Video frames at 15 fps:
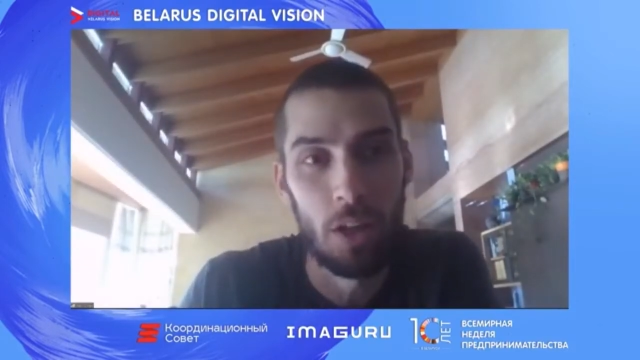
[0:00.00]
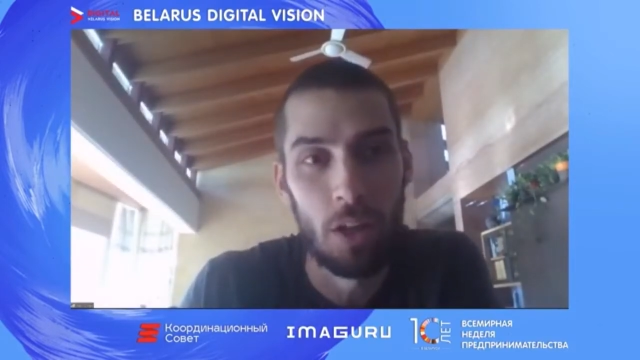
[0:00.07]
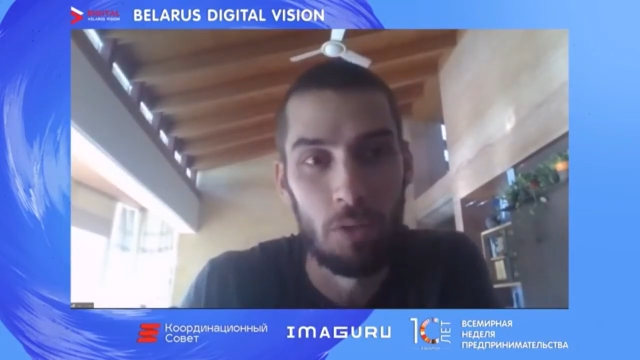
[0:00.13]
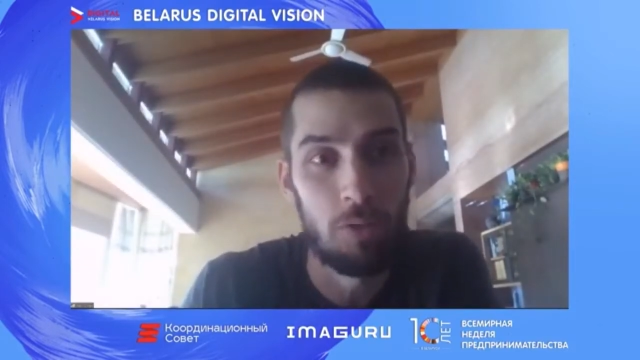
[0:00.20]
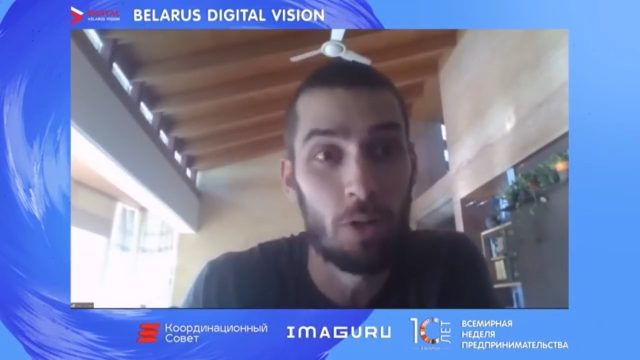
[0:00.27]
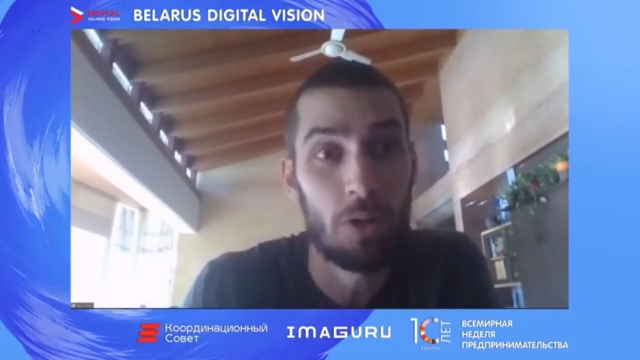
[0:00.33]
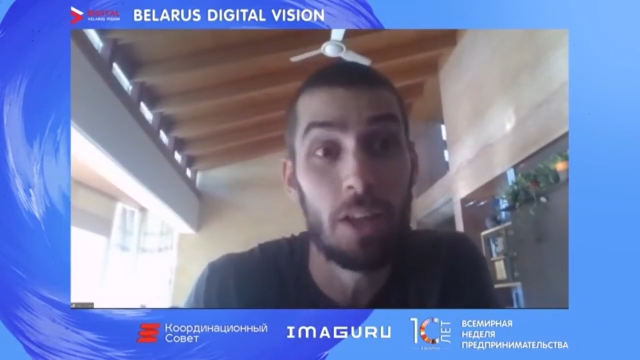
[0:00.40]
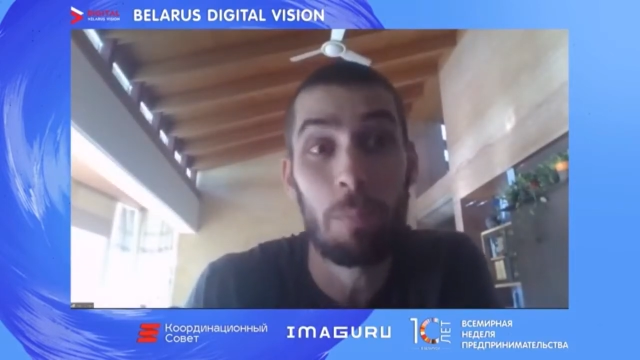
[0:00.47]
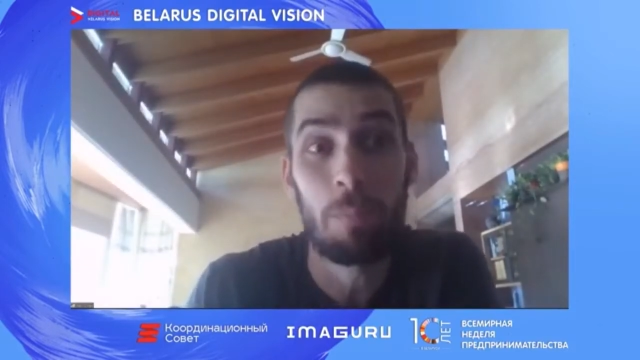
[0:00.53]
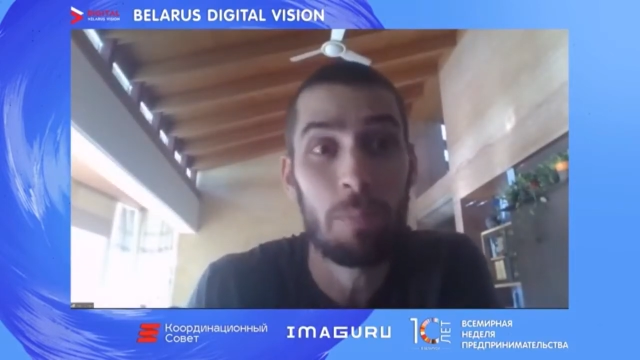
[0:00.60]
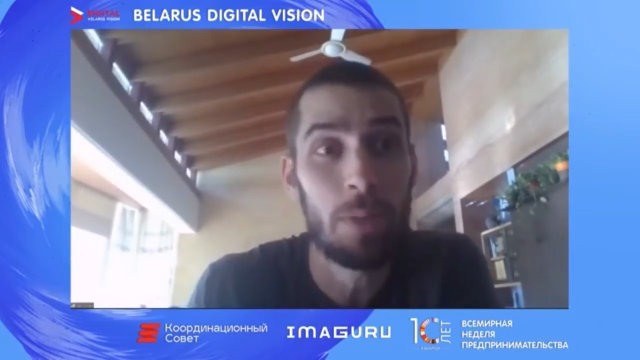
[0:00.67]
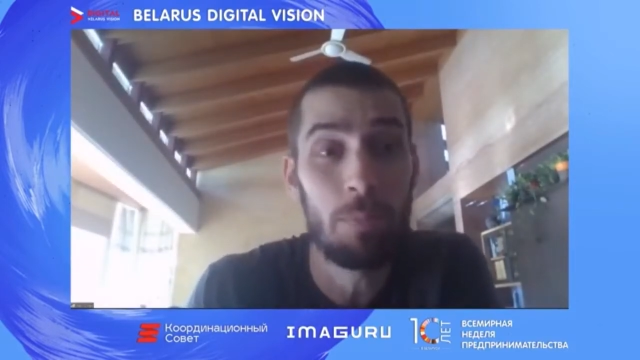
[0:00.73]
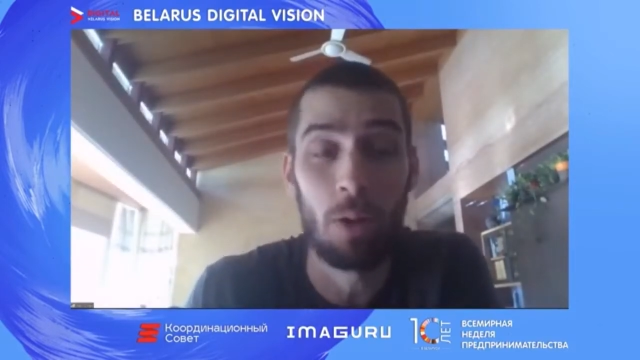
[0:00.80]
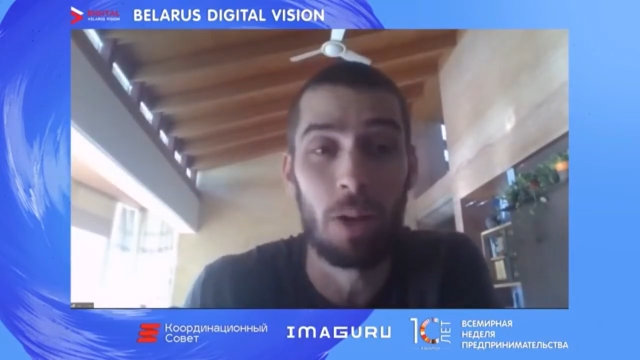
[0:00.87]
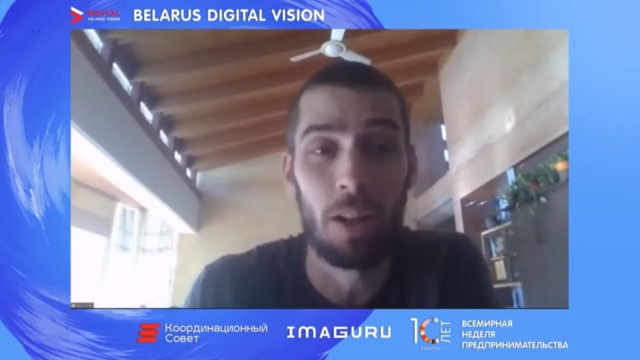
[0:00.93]
for the
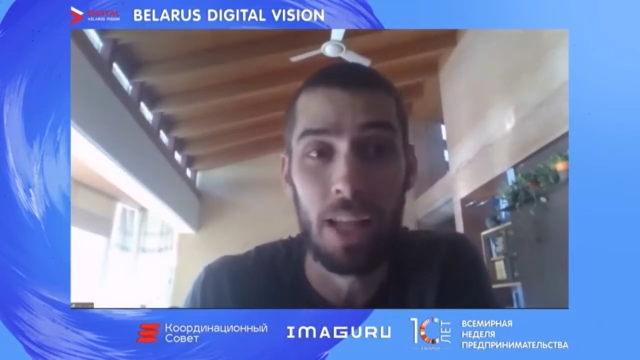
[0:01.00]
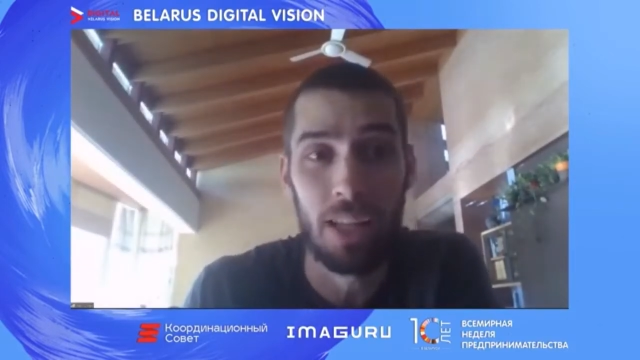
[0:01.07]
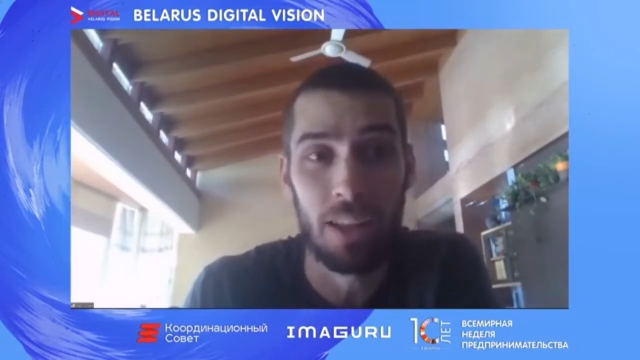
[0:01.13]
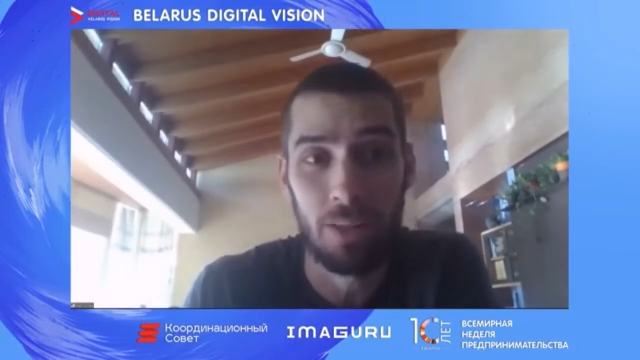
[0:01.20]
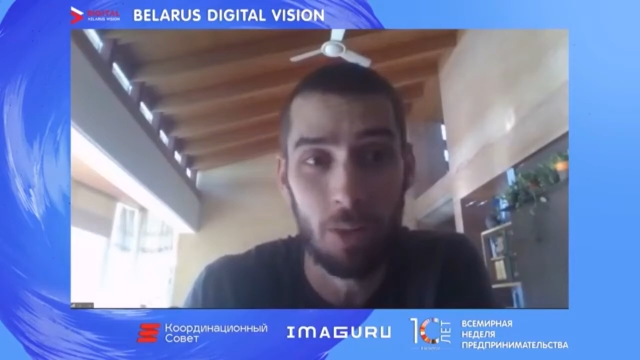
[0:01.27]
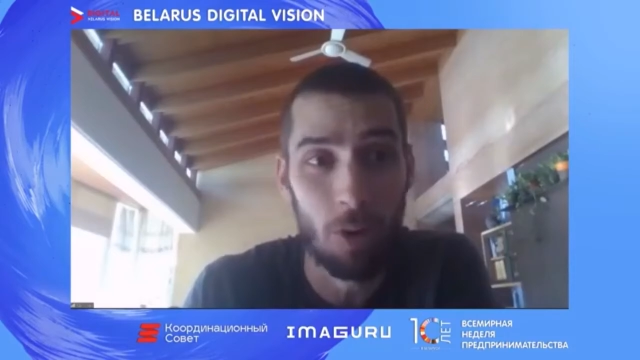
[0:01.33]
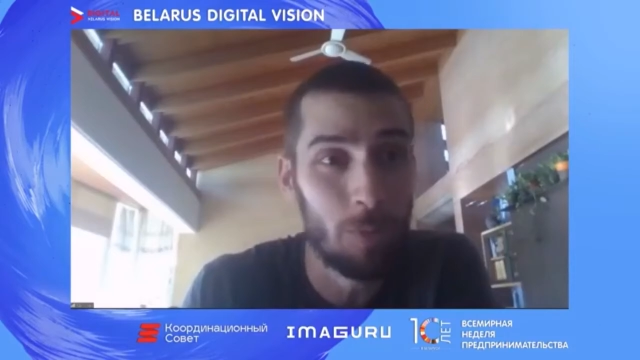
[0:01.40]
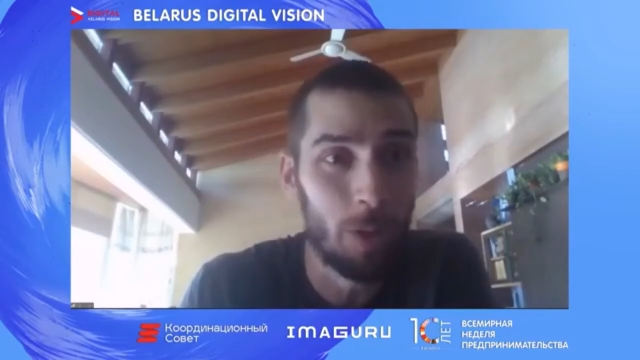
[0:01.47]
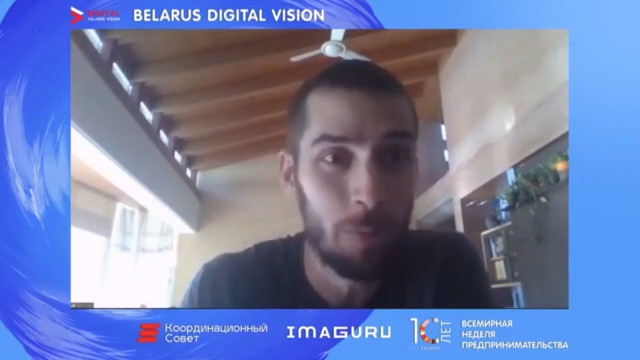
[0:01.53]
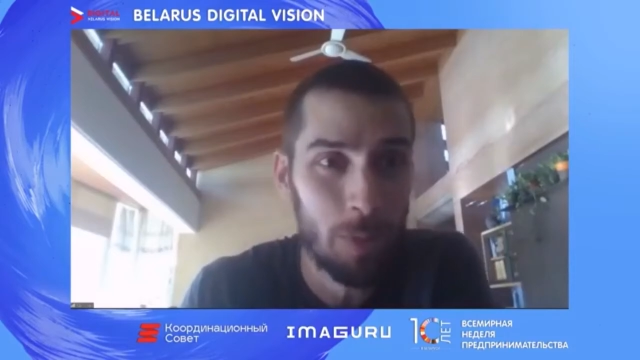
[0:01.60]
people, like normal